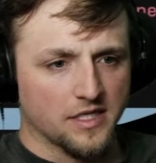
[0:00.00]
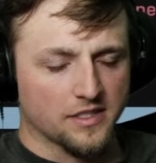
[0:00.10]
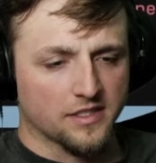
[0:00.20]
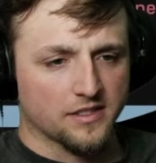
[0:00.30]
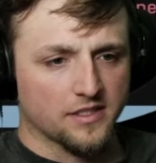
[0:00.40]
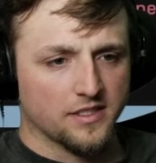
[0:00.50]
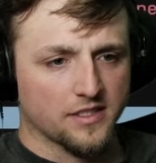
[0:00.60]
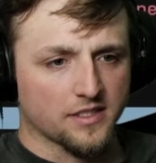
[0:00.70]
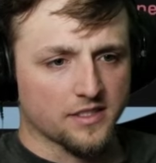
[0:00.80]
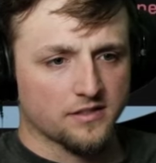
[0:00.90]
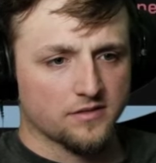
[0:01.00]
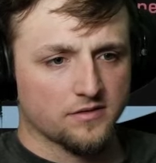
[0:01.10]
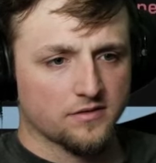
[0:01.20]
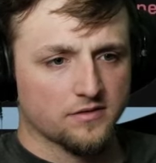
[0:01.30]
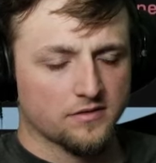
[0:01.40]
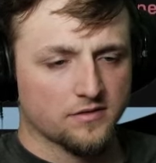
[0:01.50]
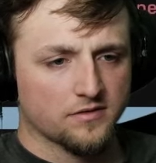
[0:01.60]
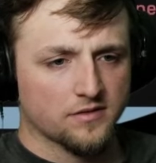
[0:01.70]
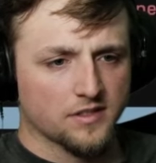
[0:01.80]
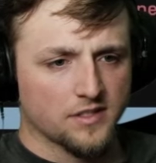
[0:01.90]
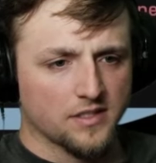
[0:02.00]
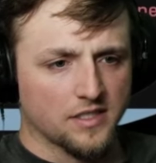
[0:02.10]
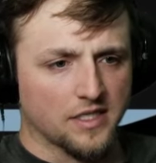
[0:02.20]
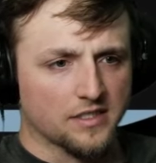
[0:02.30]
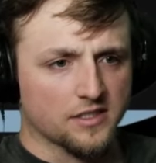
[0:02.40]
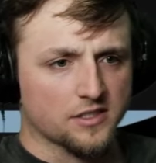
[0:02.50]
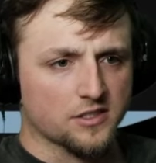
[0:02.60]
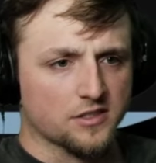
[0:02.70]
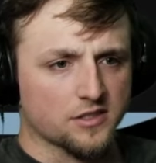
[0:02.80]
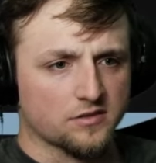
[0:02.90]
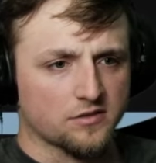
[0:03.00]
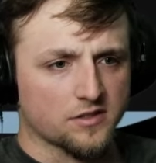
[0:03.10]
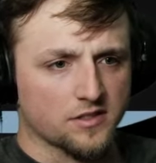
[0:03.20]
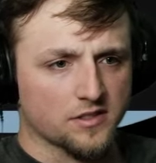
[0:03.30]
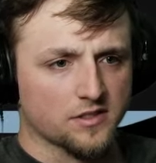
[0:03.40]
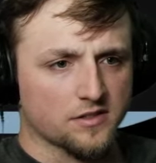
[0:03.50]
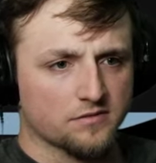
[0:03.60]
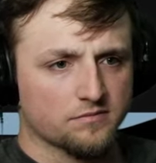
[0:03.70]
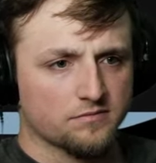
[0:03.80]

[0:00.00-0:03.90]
And then this, I think, should just return